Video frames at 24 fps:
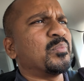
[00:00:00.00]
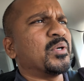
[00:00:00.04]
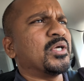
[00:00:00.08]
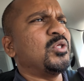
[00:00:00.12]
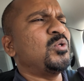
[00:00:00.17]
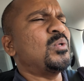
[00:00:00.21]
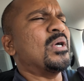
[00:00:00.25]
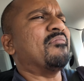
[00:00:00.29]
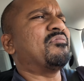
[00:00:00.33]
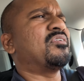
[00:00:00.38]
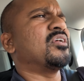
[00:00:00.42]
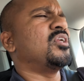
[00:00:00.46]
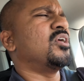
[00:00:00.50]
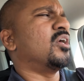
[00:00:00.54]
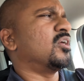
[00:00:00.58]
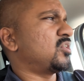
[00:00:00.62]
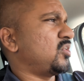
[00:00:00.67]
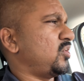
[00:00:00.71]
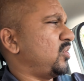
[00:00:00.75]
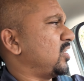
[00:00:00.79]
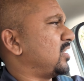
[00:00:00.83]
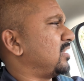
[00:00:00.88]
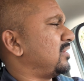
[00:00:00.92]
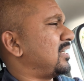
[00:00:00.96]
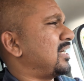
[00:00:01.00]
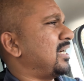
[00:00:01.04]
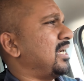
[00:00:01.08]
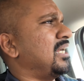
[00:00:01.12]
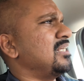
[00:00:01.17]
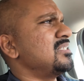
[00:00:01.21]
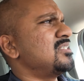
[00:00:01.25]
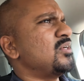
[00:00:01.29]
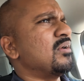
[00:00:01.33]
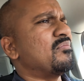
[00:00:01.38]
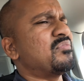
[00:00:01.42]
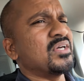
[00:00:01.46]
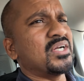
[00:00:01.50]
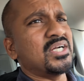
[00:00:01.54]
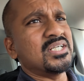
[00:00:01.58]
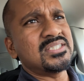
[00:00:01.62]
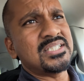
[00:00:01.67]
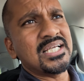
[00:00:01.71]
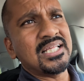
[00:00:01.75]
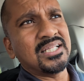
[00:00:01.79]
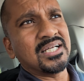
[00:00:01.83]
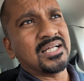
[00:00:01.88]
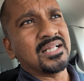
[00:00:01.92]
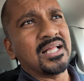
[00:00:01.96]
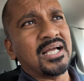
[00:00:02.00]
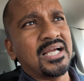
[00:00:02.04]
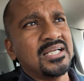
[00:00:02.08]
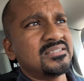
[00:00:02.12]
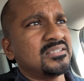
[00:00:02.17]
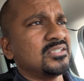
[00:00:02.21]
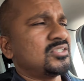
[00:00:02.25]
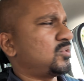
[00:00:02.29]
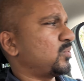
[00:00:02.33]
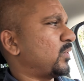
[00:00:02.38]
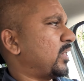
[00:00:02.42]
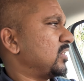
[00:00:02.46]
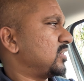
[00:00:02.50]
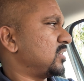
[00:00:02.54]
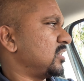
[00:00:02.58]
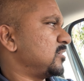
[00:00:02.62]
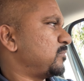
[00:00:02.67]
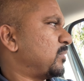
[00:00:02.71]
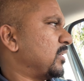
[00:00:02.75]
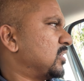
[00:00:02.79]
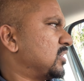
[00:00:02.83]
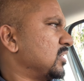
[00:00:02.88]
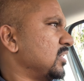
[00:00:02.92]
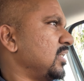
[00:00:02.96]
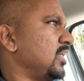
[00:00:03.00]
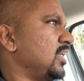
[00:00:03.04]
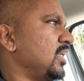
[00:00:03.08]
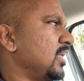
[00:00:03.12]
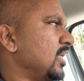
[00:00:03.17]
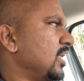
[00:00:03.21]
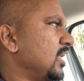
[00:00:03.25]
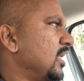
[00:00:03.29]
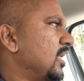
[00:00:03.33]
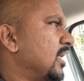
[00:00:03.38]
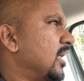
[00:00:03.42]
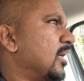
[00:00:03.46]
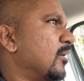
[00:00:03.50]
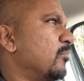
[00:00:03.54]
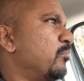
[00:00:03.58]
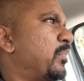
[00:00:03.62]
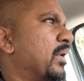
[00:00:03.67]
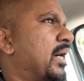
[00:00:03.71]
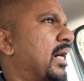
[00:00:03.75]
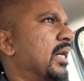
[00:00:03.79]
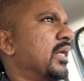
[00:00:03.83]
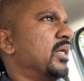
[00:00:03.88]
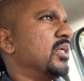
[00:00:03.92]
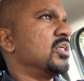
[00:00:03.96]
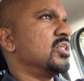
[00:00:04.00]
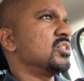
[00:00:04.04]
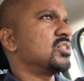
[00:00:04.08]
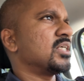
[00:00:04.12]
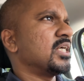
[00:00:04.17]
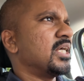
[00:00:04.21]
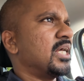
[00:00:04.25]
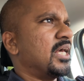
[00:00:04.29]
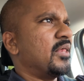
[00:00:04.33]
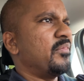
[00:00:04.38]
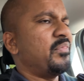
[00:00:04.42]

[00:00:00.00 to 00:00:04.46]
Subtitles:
But you have to nurture your clients. You have to understand the client situation, especially buyers.